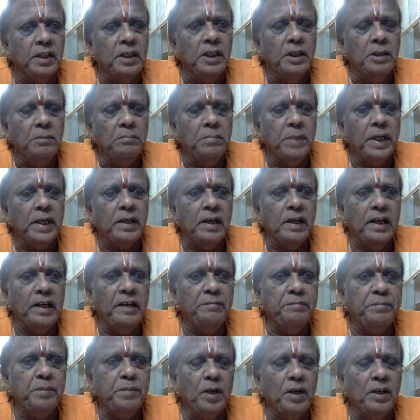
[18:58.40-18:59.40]
But
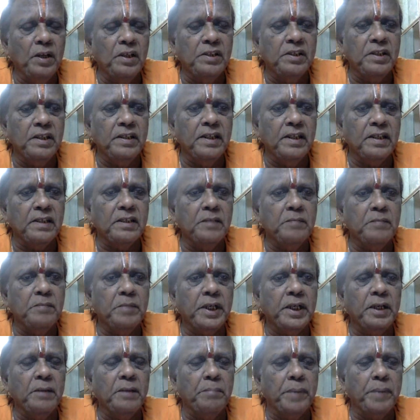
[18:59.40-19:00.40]
life policy doesn't
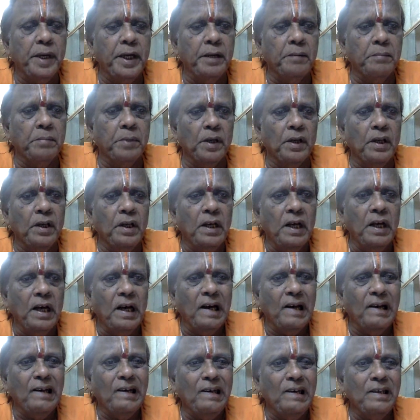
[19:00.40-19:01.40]
become payable
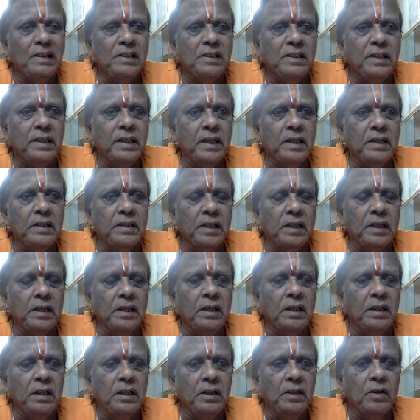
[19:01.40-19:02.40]
unless and until
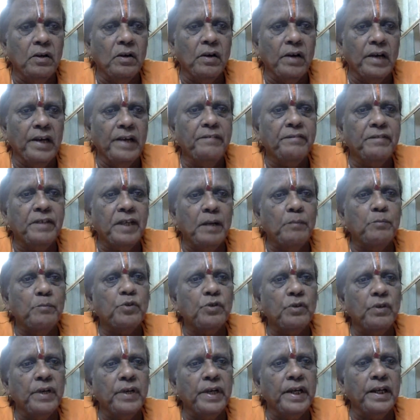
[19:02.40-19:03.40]
your life comes
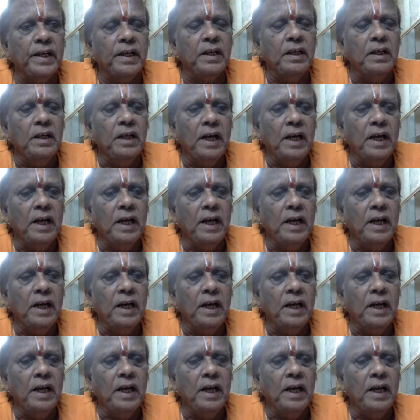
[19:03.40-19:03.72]
to an end.